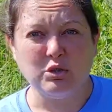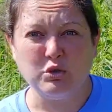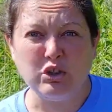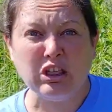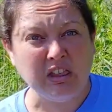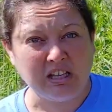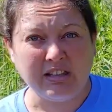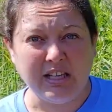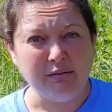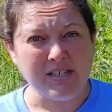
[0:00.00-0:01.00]
Those are the thick
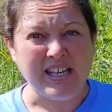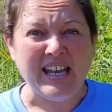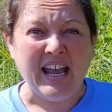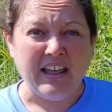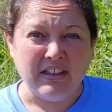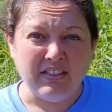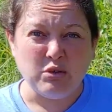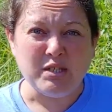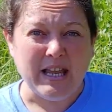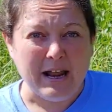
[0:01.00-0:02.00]
leaves, and then
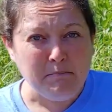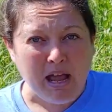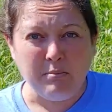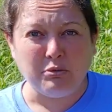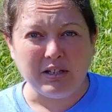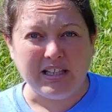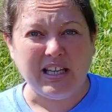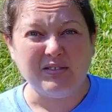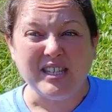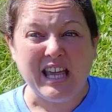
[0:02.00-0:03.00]
those sandpapery
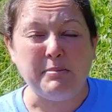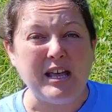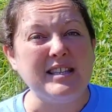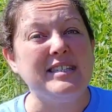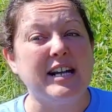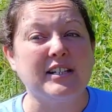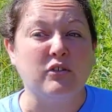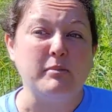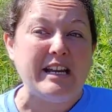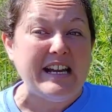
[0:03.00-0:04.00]
leaves keep insects
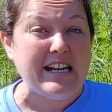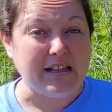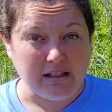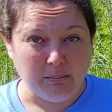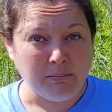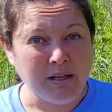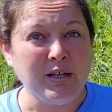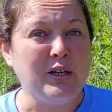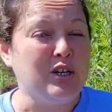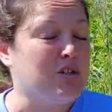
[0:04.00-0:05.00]
from eating them.
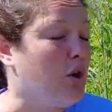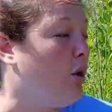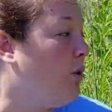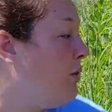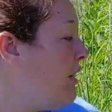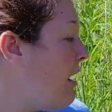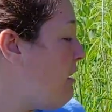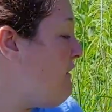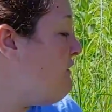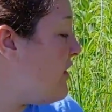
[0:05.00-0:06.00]
So they
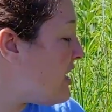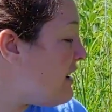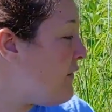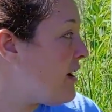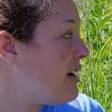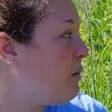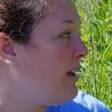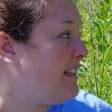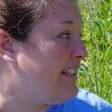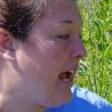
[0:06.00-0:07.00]
are very, very
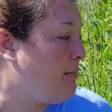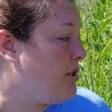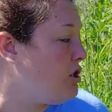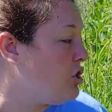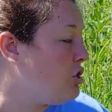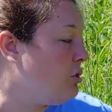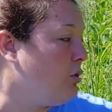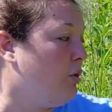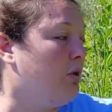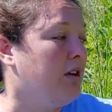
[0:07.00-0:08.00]
well adapted
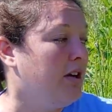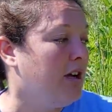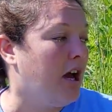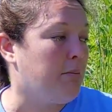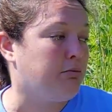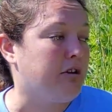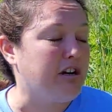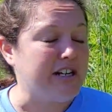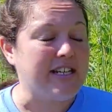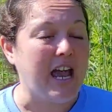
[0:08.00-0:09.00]
to a
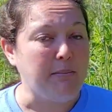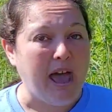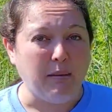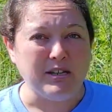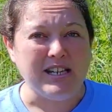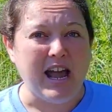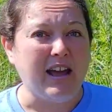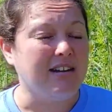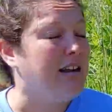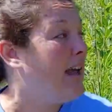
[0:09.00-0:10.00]
prairie type habitat,